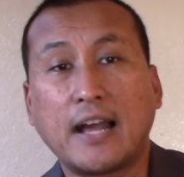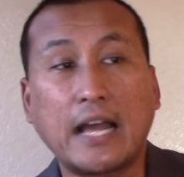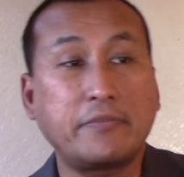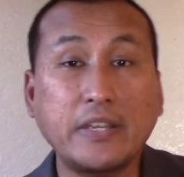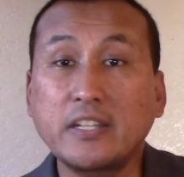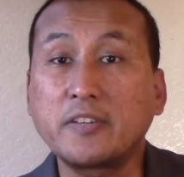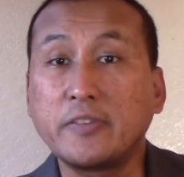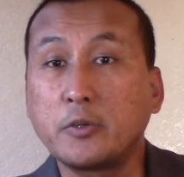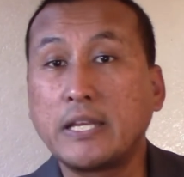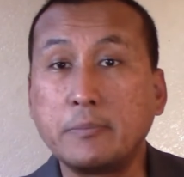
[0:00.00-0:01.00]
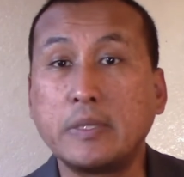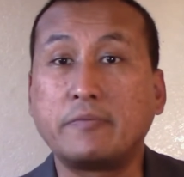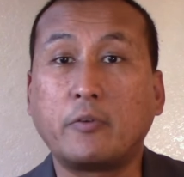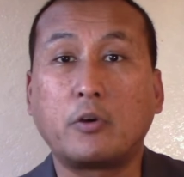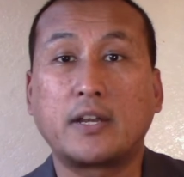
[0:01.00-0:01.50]
I've interviewed him
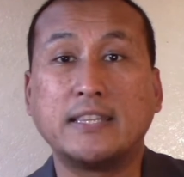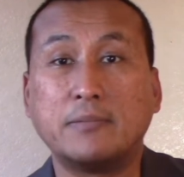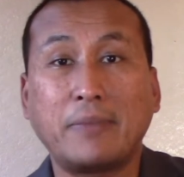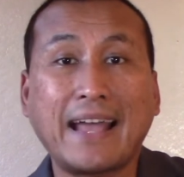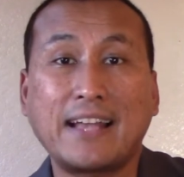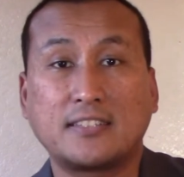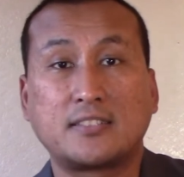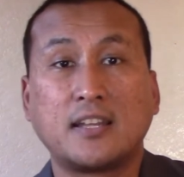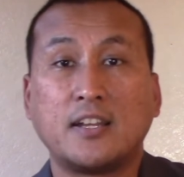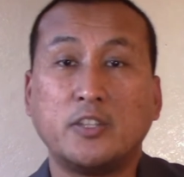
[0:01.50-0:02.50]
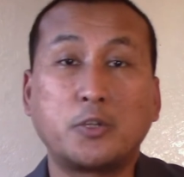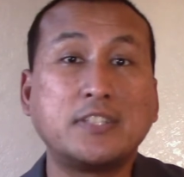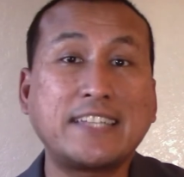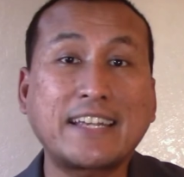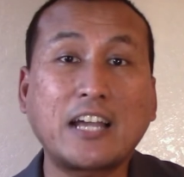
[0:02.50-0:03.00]
before in the past. You
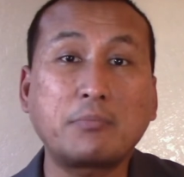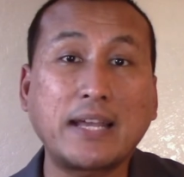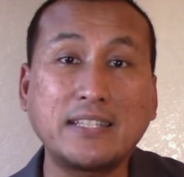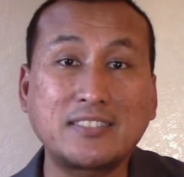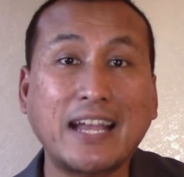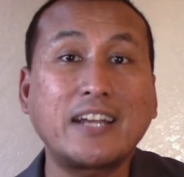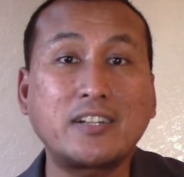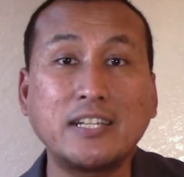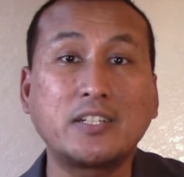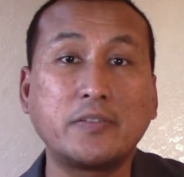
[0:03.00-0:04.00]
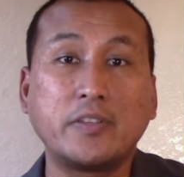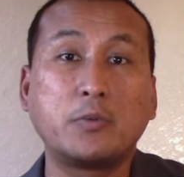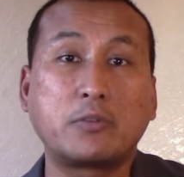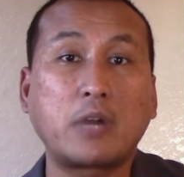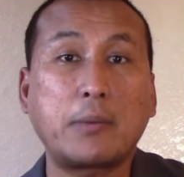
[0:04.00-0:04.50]
can check out my entire interview
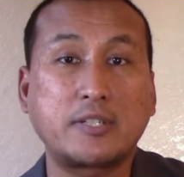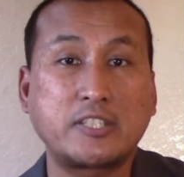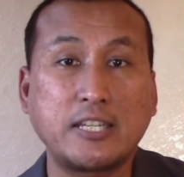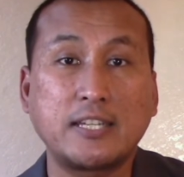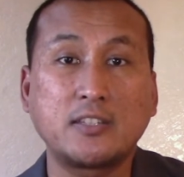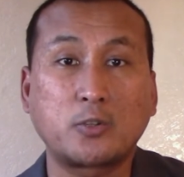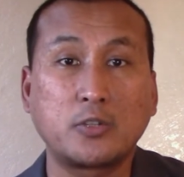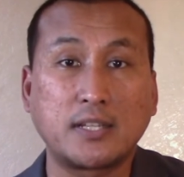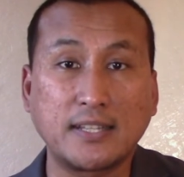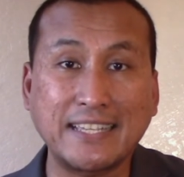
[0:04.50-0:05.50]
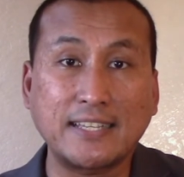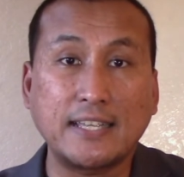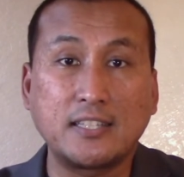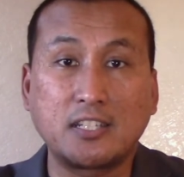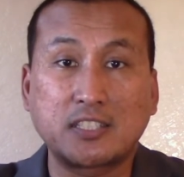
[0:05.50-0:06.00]
with Robert Sheehan through the link
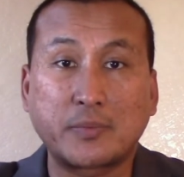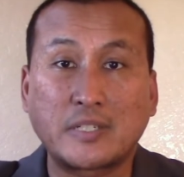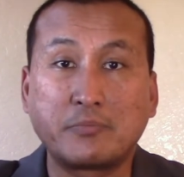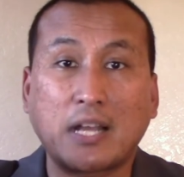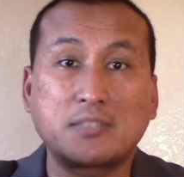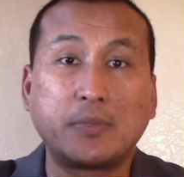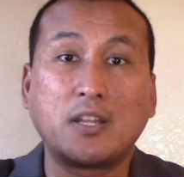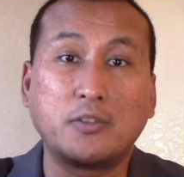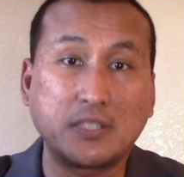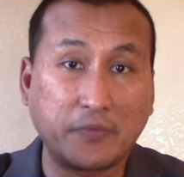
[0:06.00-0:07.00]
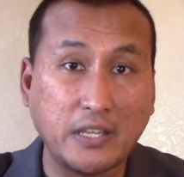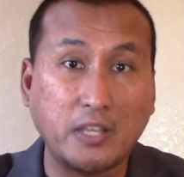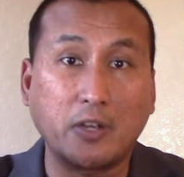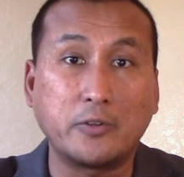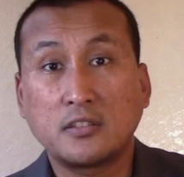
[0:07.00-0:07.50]
in the description box below this
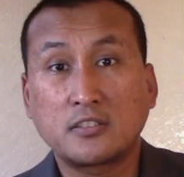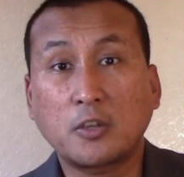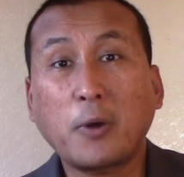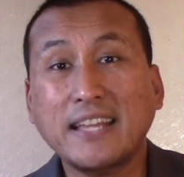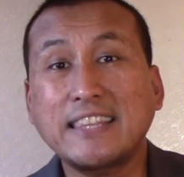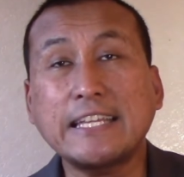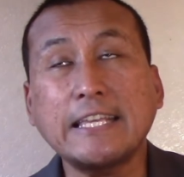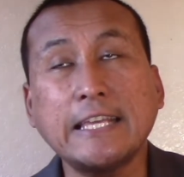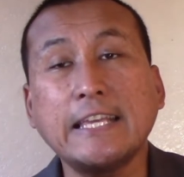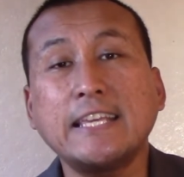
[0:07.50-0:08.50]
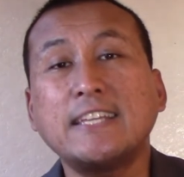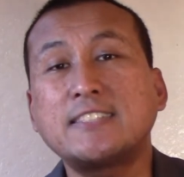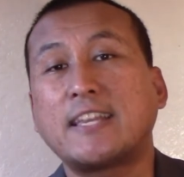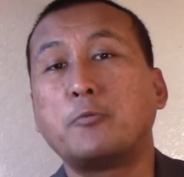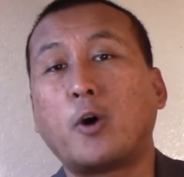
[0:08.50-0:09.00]
video. So I think he
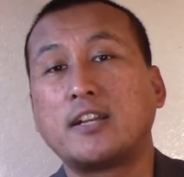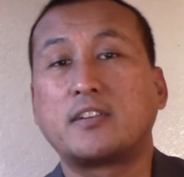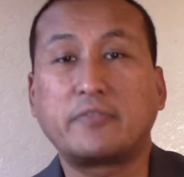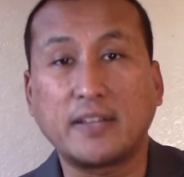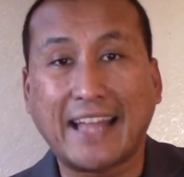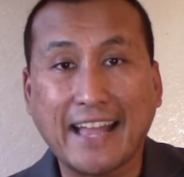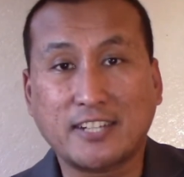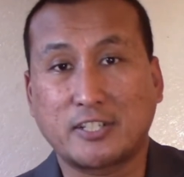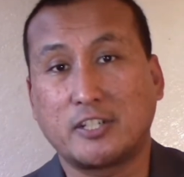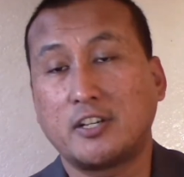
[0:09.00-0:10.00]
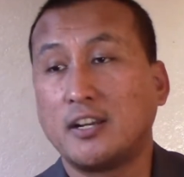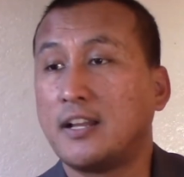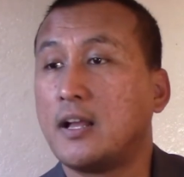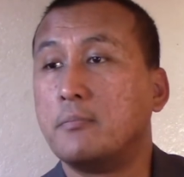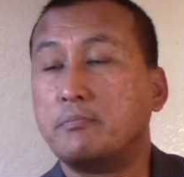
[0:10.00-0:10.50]
is a wonderful actor,
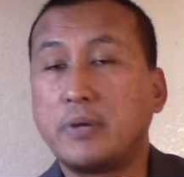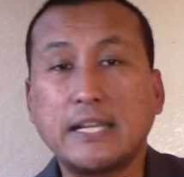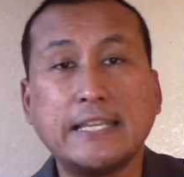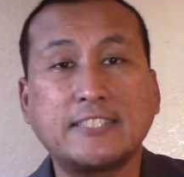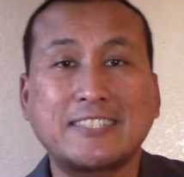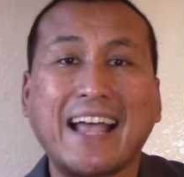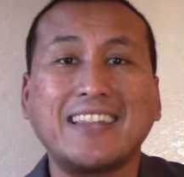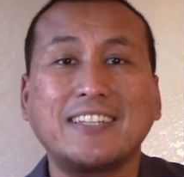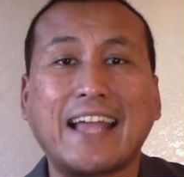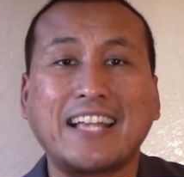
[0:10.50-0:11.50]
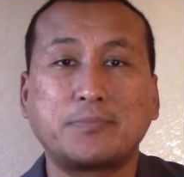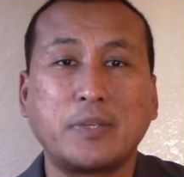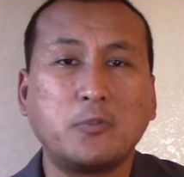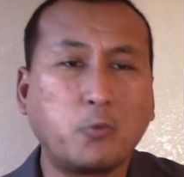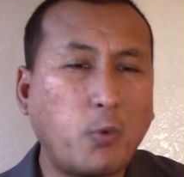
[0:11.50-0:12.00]
but his talent has
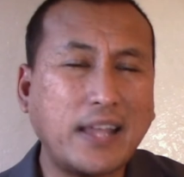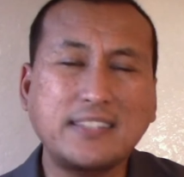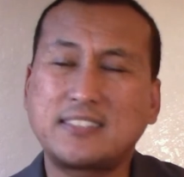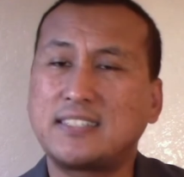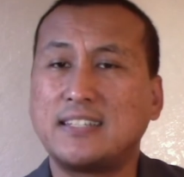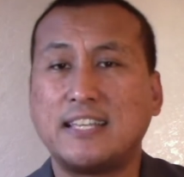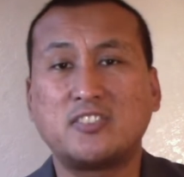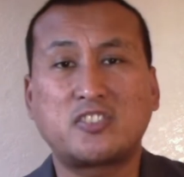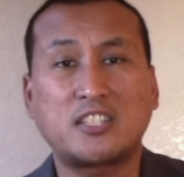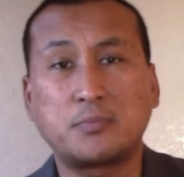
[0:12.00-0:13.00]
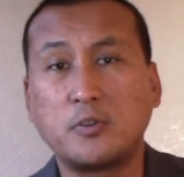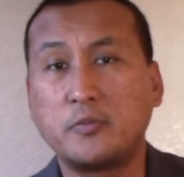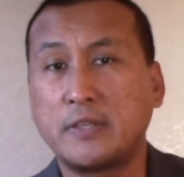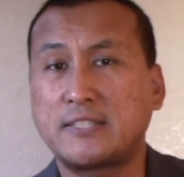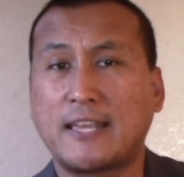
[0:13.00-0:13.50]
been wasted in such
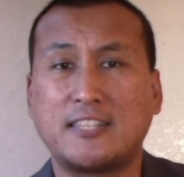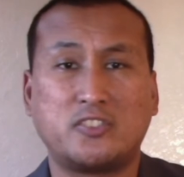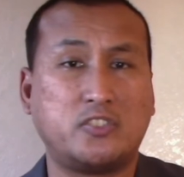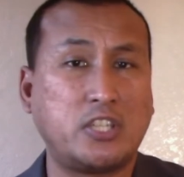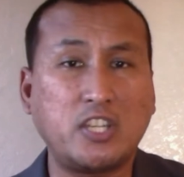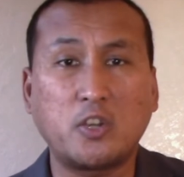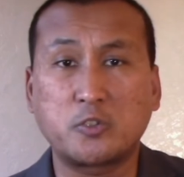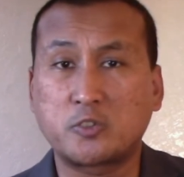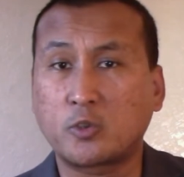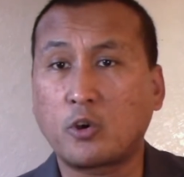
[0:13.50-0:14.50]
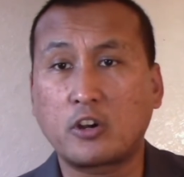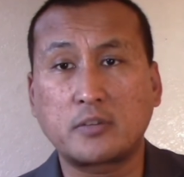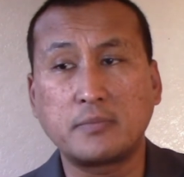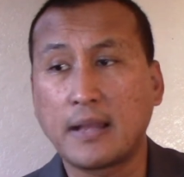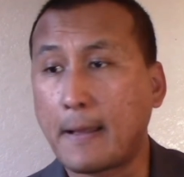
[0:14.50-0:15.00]
movies as
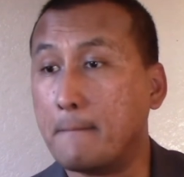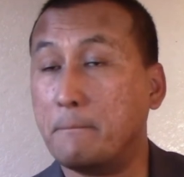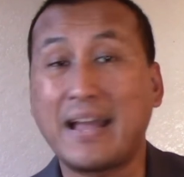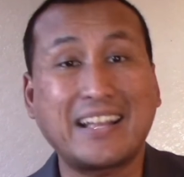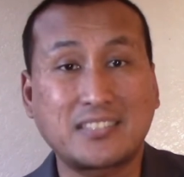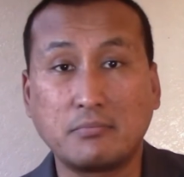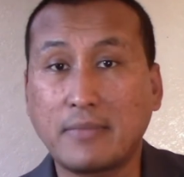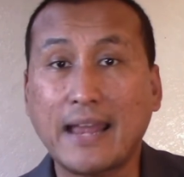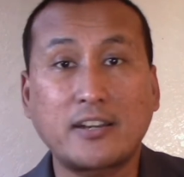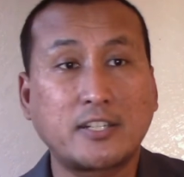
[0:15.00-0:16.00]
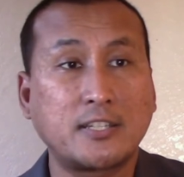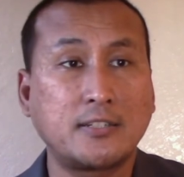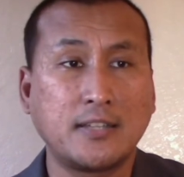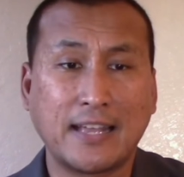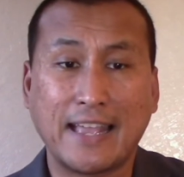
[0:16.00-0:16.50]
Geostorm, Bad
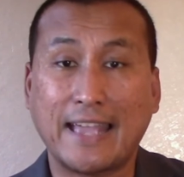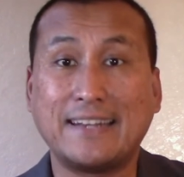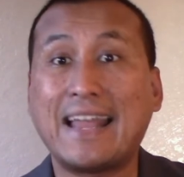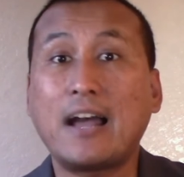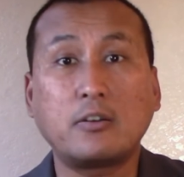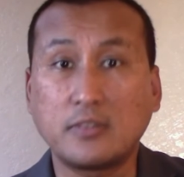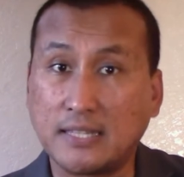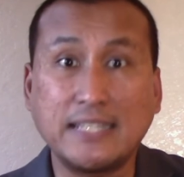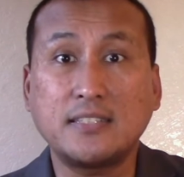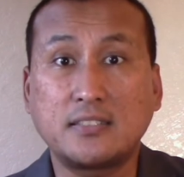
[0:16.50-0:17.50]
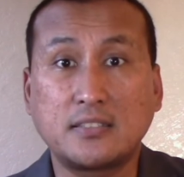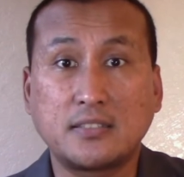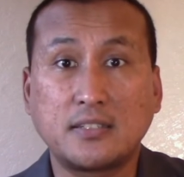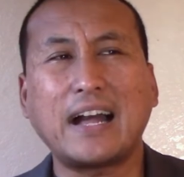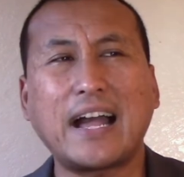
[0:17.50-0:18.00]
Samaritan, and now
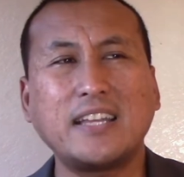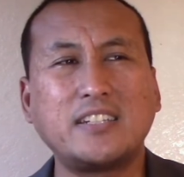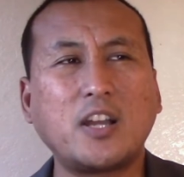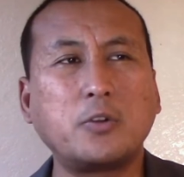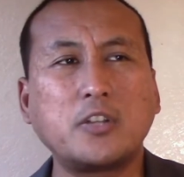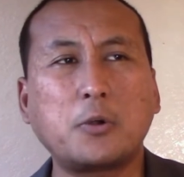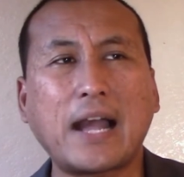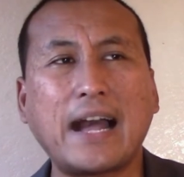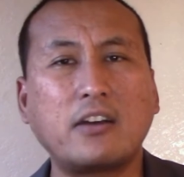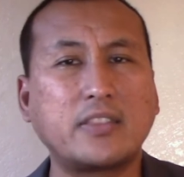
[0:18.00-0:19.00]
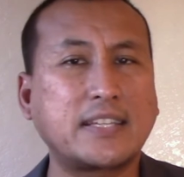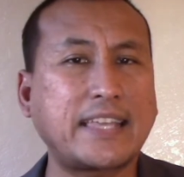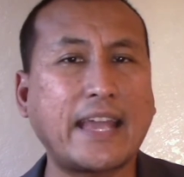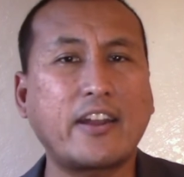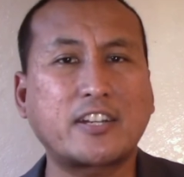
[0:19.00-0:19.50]
this. I don't know how the
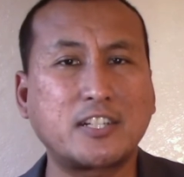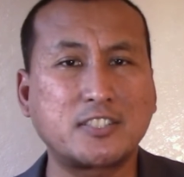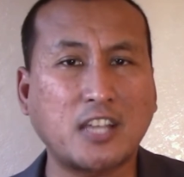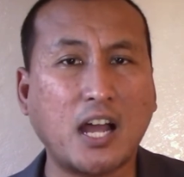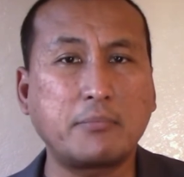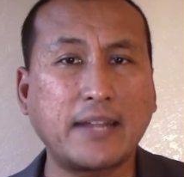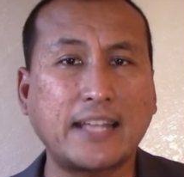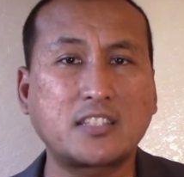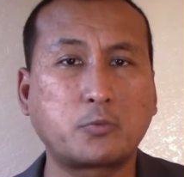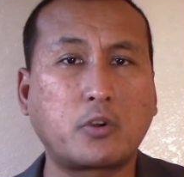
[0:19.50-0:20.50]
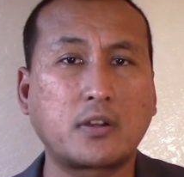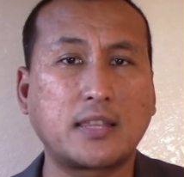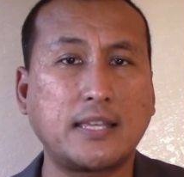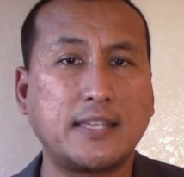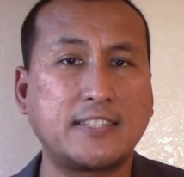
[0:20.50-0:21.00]
character Tom
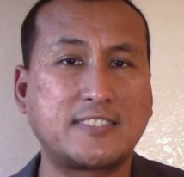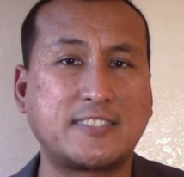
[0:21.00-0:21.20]
Natsworthy is